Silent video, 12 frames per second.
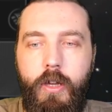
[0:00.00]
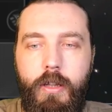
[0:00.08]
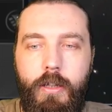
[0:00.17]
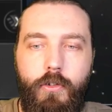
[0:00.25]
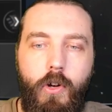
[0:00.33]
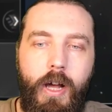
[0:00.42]

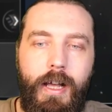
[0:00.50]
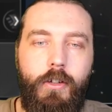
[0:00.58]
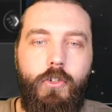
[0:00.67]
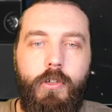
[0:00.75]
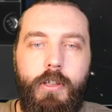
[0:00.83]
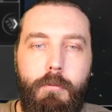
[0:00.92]
That's not
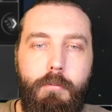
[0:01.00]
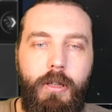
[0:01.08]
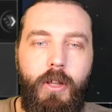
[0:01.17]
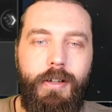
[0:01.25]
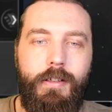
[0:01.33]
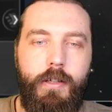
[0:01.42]
actually
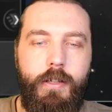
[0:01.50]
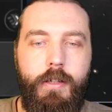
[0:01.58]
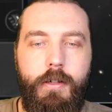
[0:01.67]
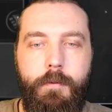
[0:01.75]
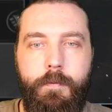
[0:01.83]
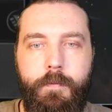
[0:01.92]
applied here.